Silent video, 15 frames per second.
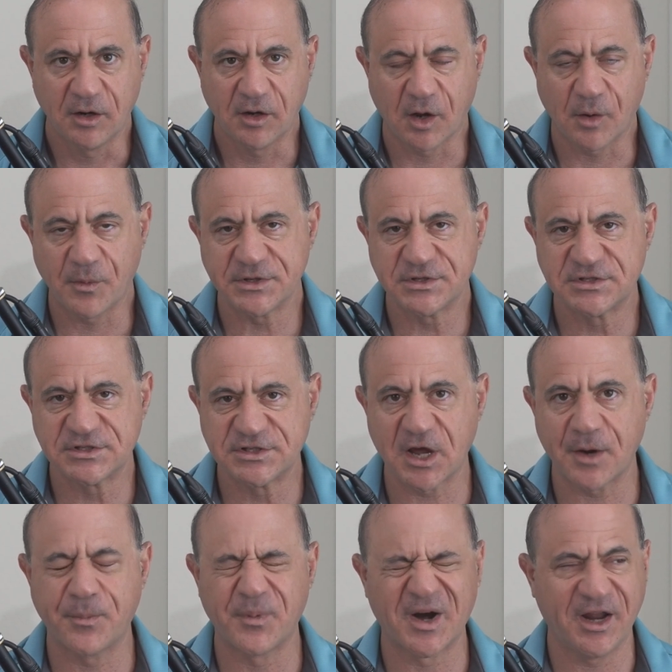Now, what
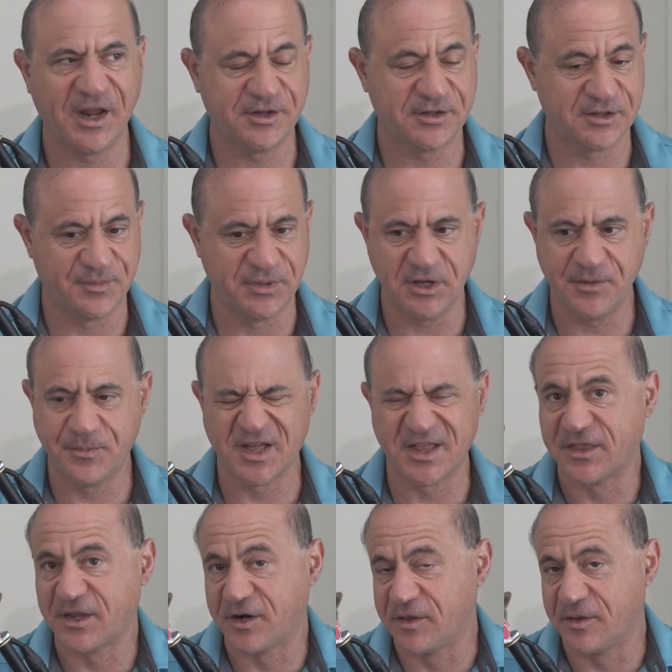separates the
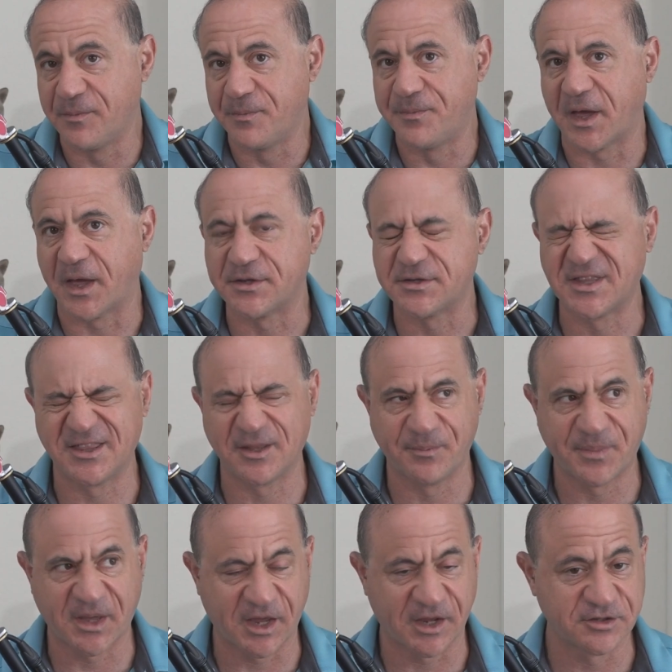people that are the best of the
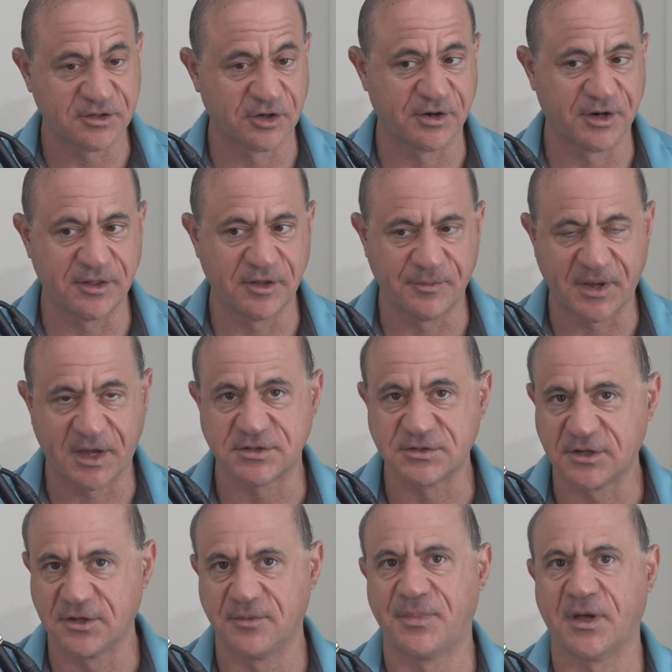best, that are in the best
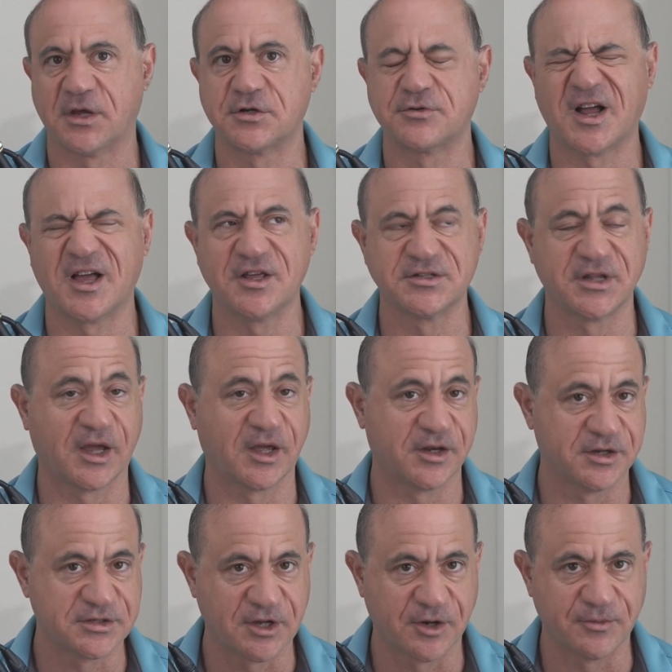of the best roles, like a
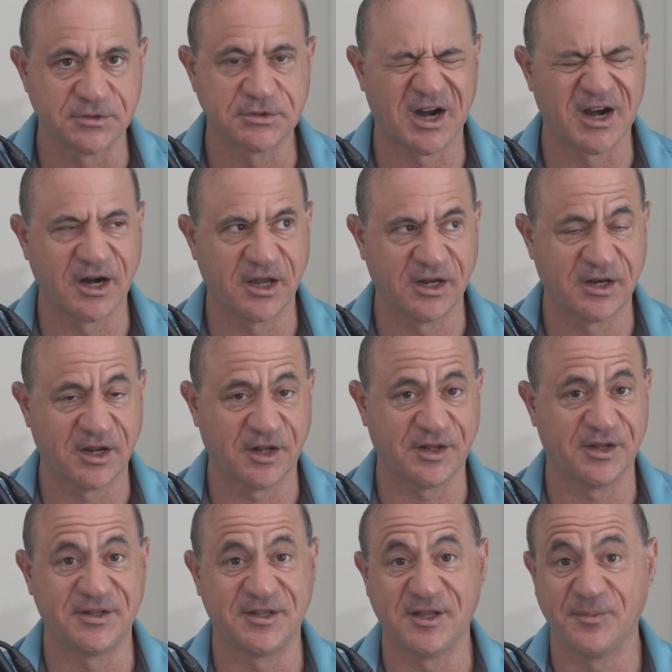distinguished architect,
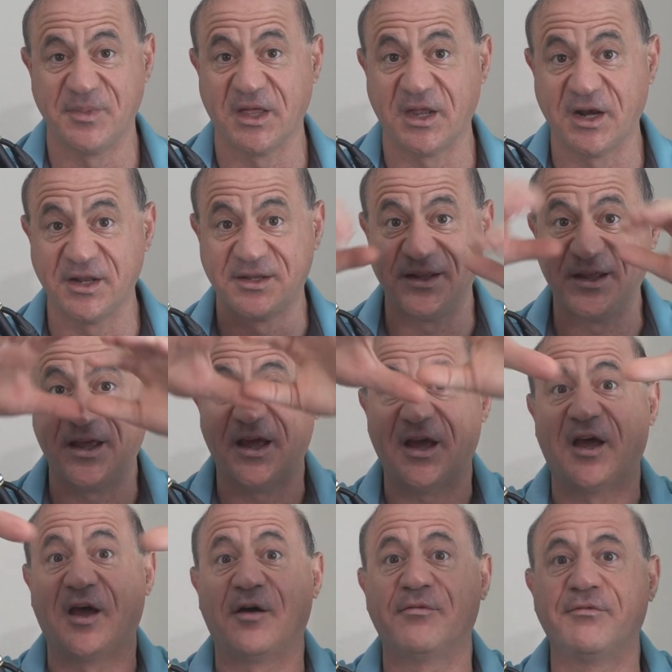is the ability to see
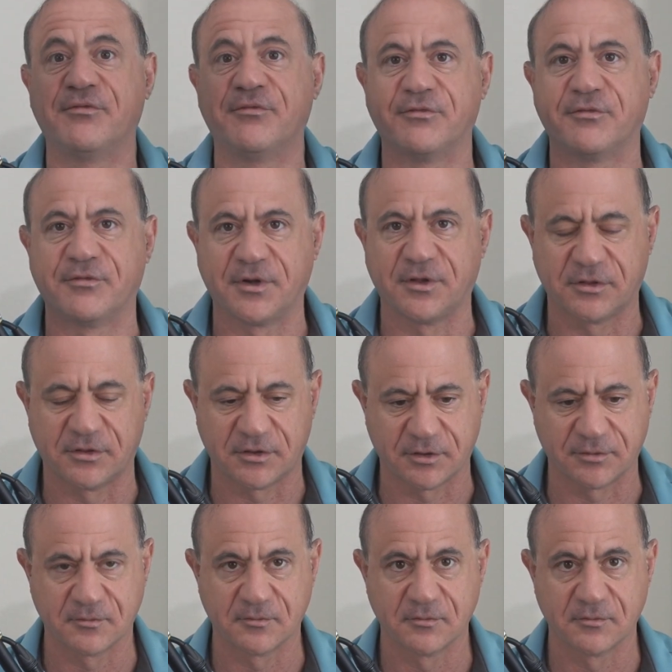everything.